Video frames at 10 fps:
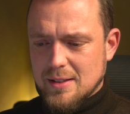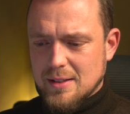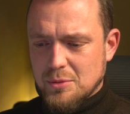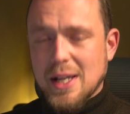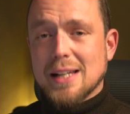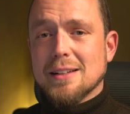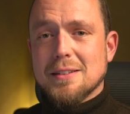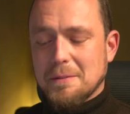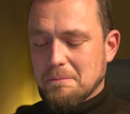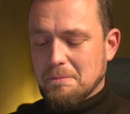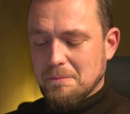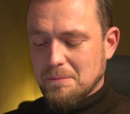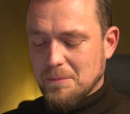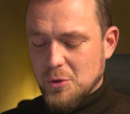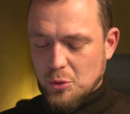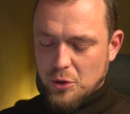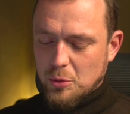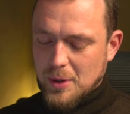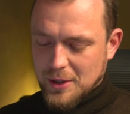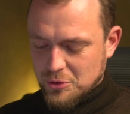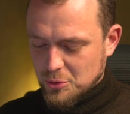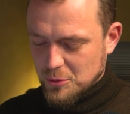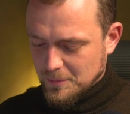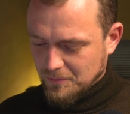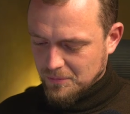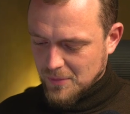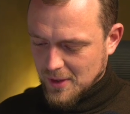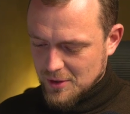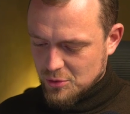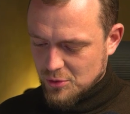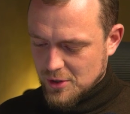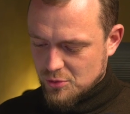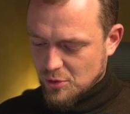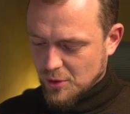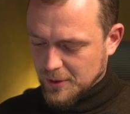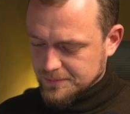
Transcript: reality. So if you go back to this drawing,